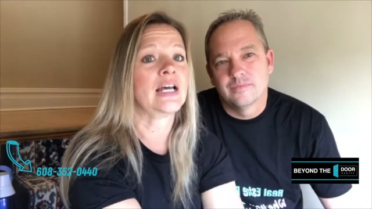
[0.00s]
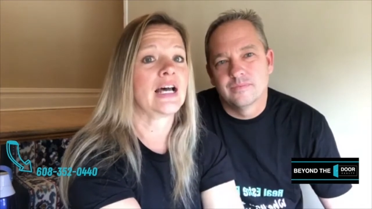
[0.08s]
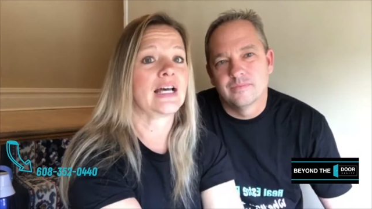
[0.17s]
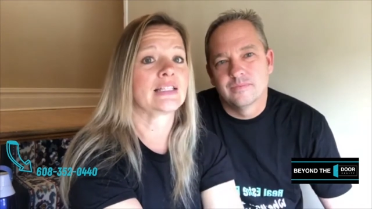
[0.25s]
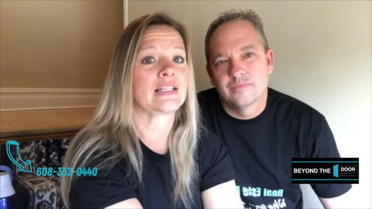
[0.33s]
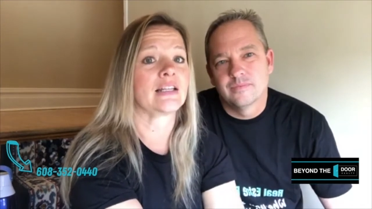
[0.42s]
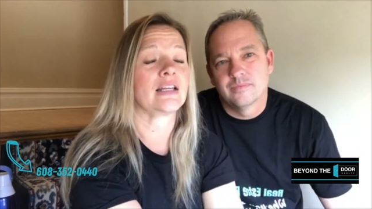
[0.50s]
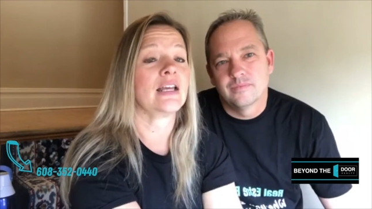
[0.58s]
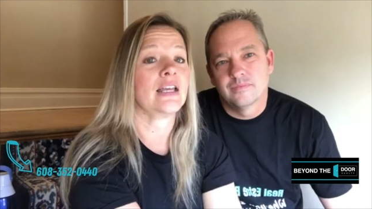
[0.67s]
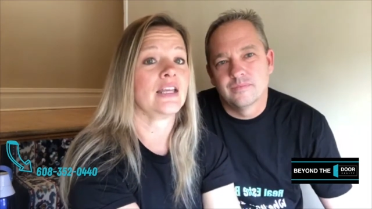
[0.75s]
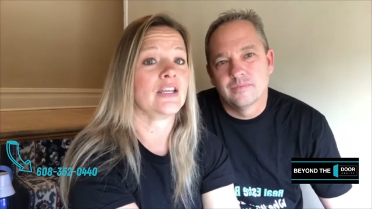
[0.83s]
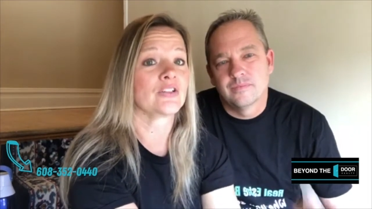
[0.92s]
Speaker 1: I said,
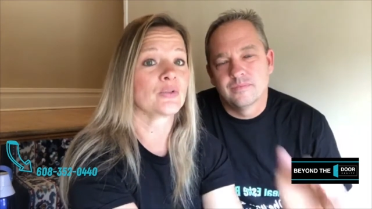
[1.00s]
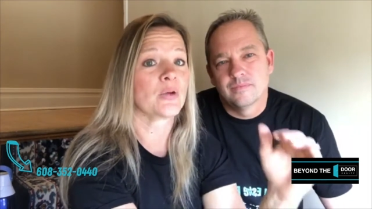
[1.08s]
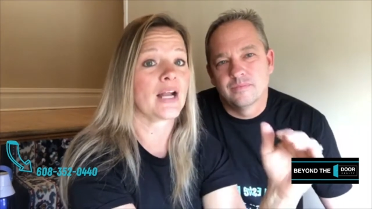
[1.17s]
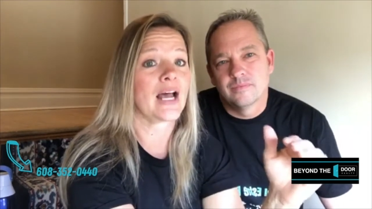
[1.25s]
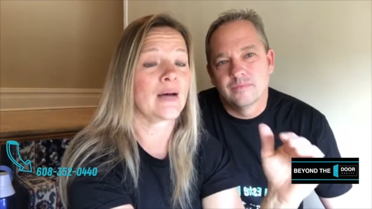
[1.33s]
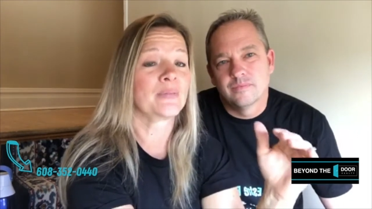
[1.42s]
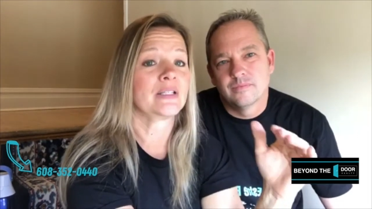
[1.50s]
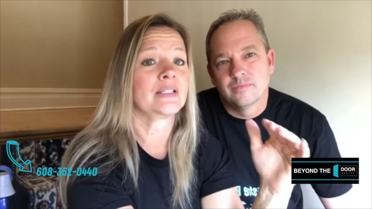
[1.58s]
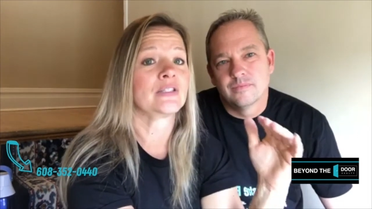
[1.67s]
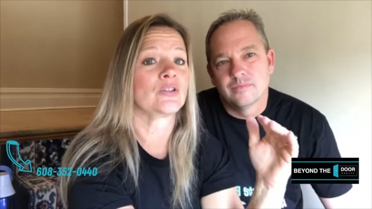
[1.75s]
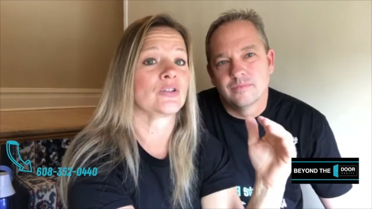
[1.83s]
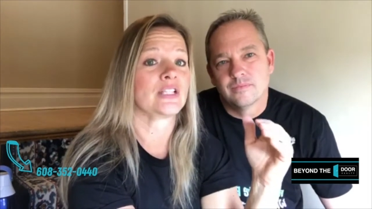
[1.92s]
here's what
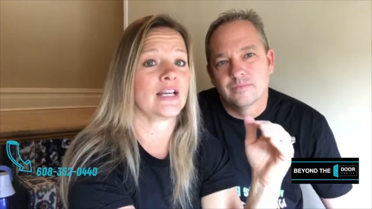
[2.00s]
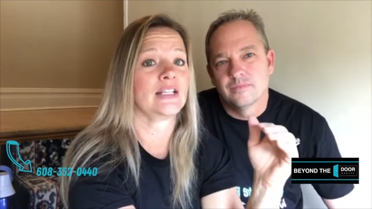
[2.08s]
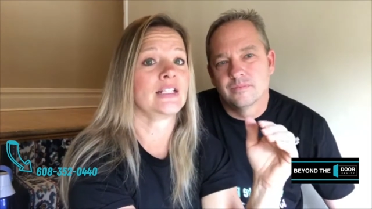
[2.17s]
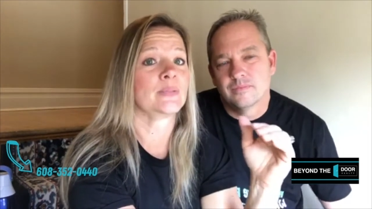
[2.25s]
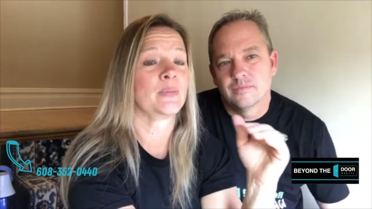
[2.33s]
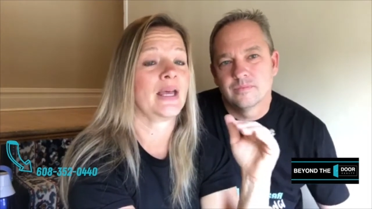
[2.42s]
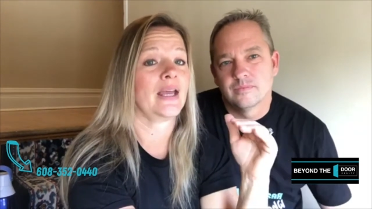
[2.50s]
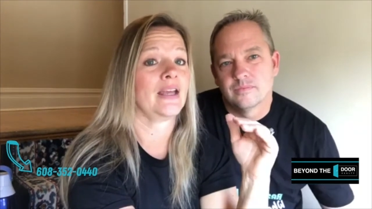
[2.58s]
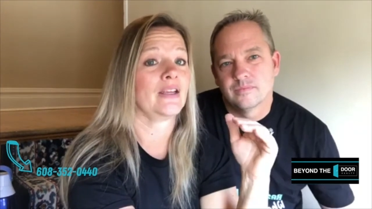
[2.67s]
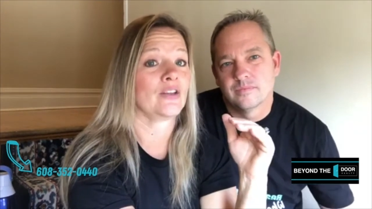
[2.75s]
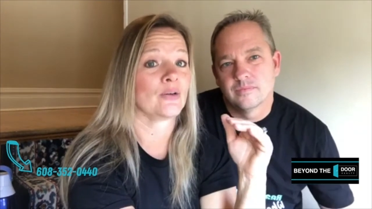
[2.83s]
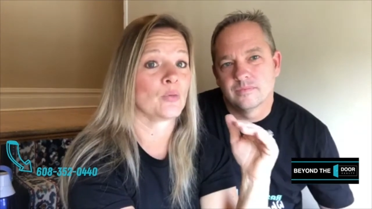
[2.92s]
happens. Your tenants pay
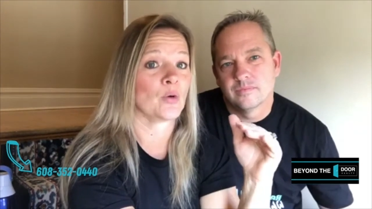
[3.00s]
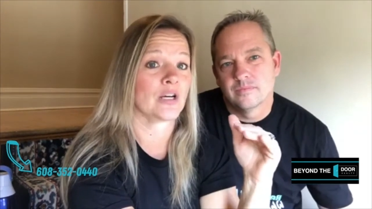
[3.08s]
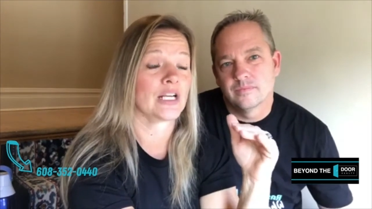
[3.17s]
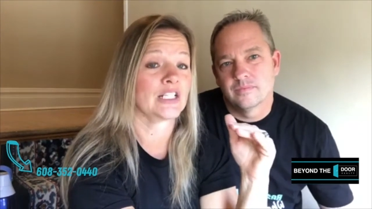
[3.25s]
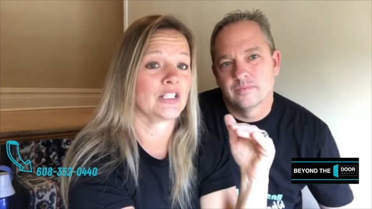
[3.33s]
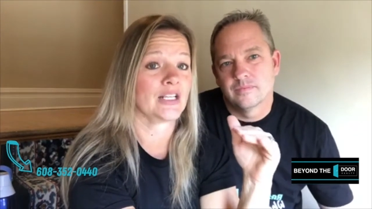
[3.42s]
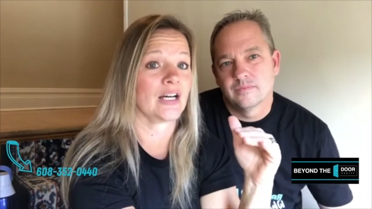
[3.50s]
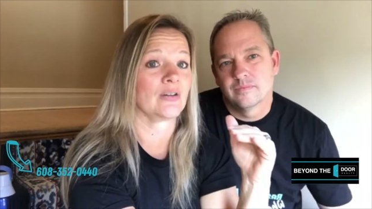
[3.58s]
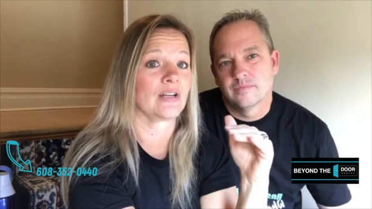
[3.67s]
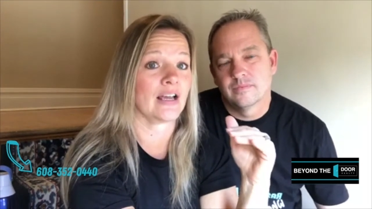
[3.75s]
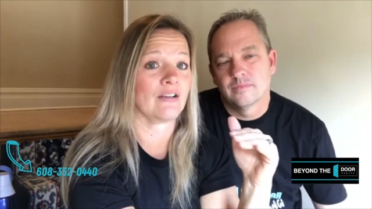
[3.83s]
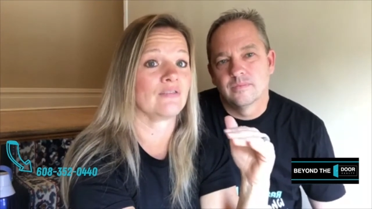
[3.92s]
your mortgage down
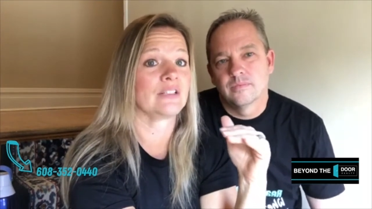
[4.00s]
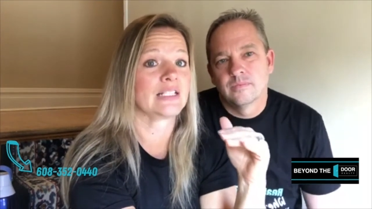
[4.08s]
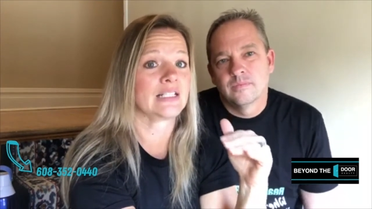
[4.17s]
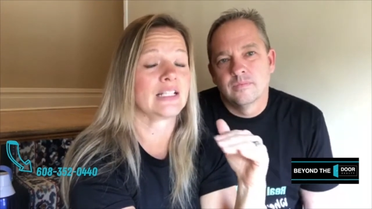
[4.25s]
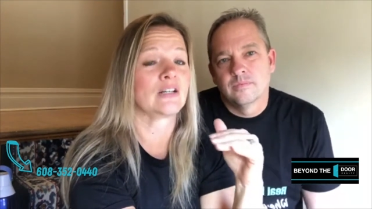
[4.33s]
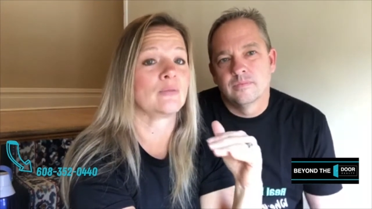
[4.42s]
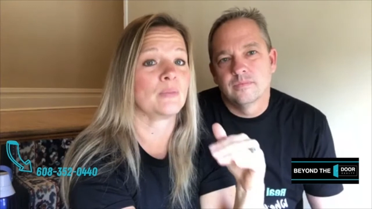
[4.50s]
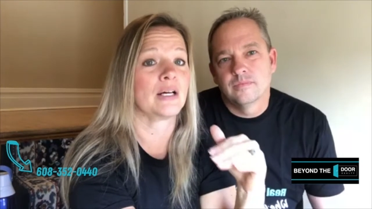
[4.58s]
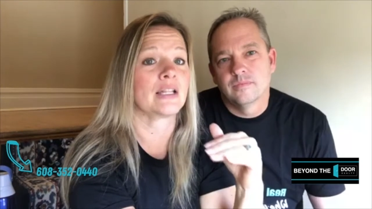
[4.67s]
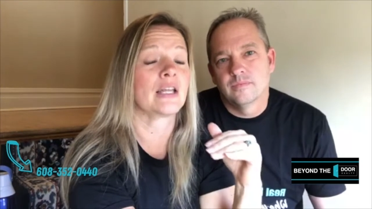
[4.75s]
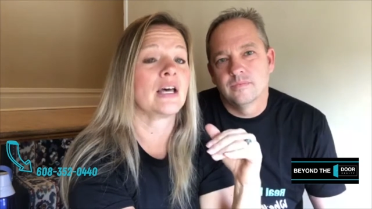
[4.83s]
every single month.